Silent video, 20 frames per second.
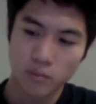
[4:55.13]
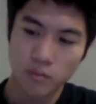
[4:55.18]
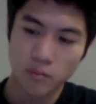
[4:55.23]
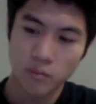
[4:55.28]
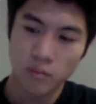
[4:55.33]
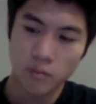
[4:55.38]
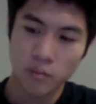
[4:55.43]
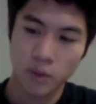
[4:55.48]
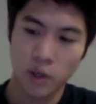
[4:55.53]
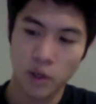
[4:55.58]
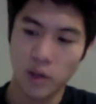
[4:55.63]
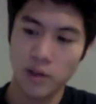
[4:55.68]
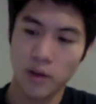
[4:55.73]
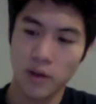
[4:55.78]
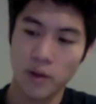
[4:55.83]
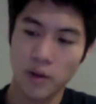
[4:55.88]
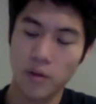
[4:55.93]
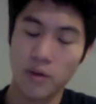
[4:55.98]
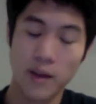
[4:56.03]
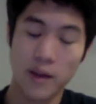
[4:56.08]
But
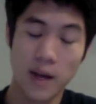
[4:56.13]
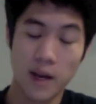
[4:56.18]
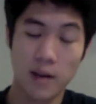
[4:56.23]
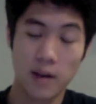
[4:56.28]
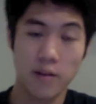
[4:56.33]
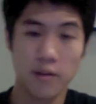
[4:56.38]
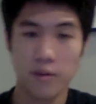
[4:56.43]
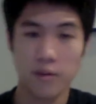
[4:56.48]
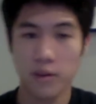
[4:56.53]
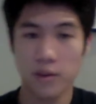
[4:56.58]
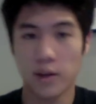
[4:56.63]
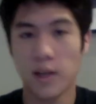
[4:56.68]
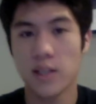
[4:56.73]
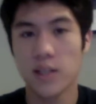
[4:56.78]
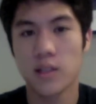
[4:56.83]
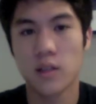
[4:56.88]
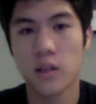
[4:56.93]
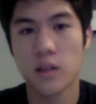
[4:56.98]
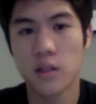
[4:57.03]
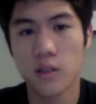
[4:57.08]
other than that, the
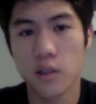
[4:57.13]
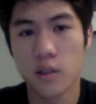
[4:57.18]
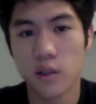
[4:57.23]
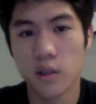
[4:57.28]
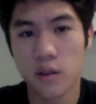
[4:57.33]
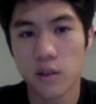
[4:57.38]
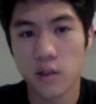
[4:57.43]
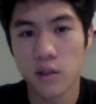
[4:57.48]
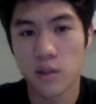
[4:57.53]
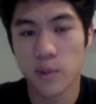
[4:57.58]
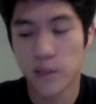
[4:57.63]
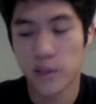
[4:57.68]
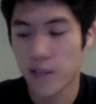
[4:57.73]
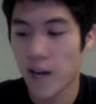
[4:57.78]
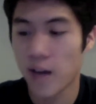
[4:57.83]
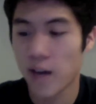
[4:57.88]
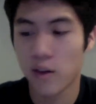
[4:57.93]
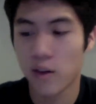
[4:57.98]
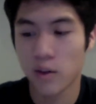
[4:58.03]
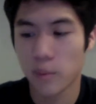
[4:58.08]
Nascita is a
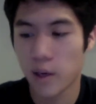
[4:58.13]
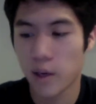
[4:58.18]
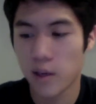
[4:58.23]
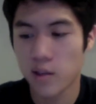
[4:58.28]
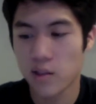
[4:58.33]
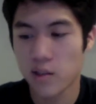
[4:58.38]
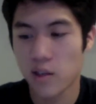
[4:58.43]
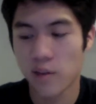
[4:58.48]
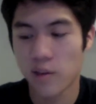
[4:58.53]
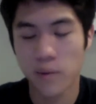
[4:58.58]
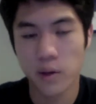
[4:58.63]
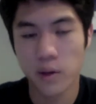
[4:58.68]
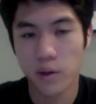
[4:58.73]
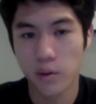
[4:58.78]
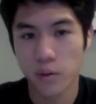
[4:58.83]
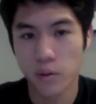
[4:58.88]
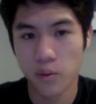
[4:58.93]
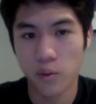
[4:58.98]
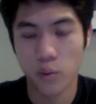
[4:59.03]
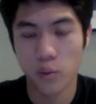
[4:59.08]
spectacular mouse. I've
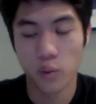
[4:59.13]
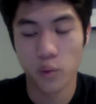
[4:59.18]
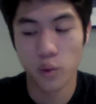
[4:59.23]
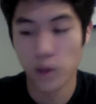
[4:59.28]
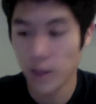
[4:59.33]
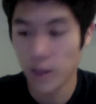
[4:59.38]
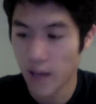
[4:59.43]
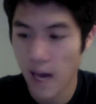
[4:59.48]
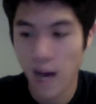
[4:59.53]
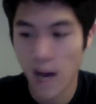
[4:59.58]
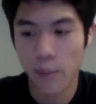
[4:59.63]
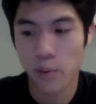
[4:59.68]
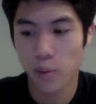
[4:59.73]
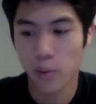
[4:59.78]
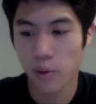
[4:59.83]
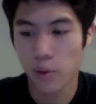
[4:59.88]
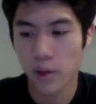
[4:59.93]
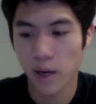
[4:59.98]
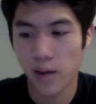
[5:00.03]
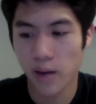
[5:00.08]
been really happy
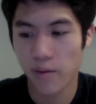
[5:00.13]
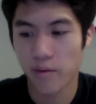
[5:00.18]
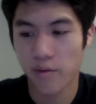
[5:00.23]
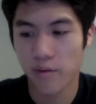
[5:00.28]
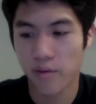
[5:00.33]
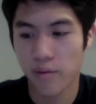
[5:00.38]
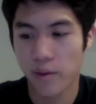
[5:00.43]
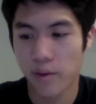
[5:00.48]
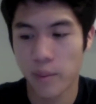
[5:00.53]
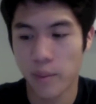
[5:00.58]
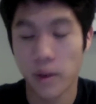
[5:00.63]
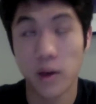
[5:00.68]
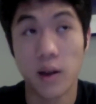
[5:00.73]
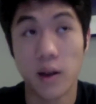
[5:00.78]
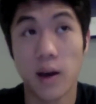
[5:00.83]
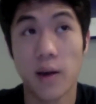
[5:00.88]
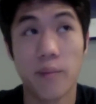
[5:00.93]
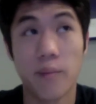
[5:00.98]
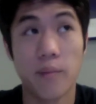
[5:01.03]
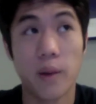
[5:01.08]
with it. I'm
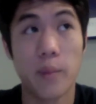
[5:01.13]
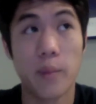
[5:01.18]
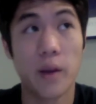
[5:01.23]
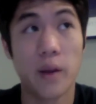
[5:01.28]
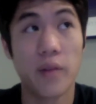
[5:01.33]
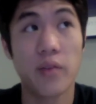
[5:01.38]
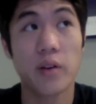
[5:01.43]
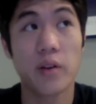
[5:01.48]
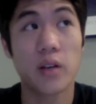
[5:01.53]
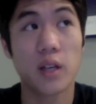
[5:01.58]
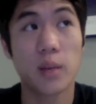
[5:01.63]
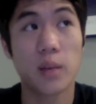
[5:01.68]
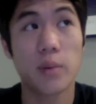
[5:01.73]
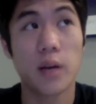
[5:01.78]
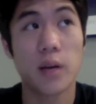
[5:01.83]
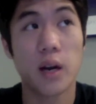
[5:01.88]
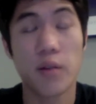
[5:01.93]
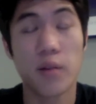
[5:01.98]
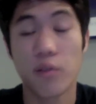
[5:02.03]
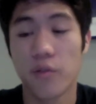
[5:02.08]
definitely going to keep an
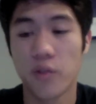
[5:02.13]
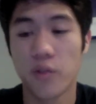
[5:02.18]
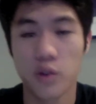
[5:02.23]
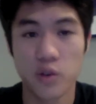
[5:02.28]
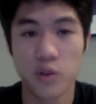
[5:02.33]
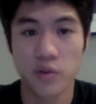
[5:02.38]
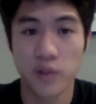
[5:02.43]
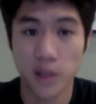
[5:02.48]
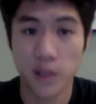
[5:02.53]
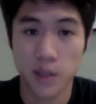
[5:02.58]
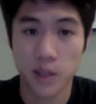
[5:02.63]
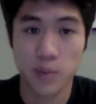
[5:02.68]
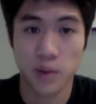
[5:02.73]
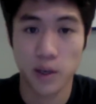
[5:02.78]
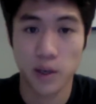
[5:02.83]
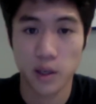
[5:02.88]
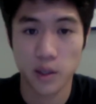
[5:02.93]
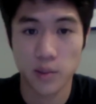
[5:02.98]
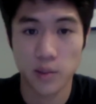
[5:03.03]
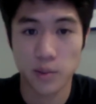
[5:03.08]
eye out for future Feenix
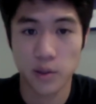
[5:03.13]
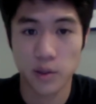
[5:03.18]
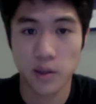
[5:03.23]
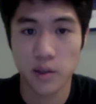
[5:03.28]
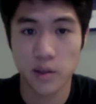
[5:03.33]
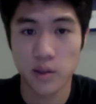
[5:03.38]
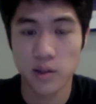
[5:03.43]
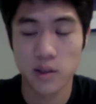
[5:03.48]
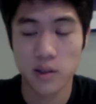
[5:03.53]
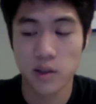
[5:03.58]
products because